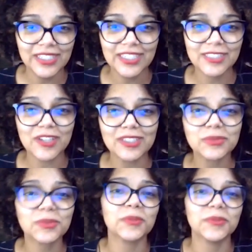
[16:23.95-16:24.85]
It's not a
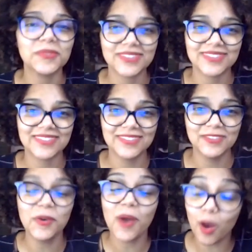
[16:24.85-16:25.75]
rule. We
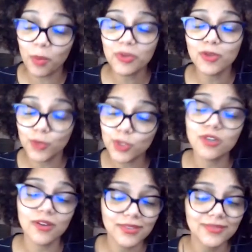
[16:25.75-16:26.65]
will help you for
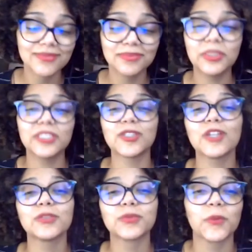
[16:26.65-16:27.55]
sure, but it's not
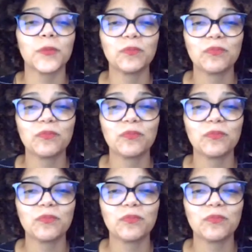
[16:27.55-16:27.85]
a rule.